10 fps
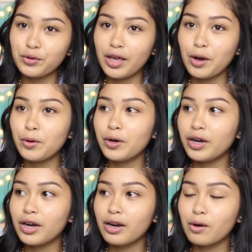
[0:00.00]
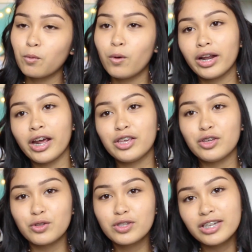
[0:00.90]
than what I
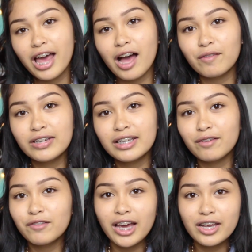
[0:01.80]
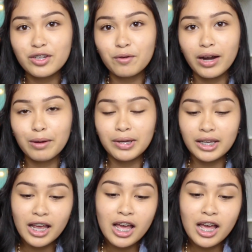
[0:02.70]
used to have it, if you guys know what I mean.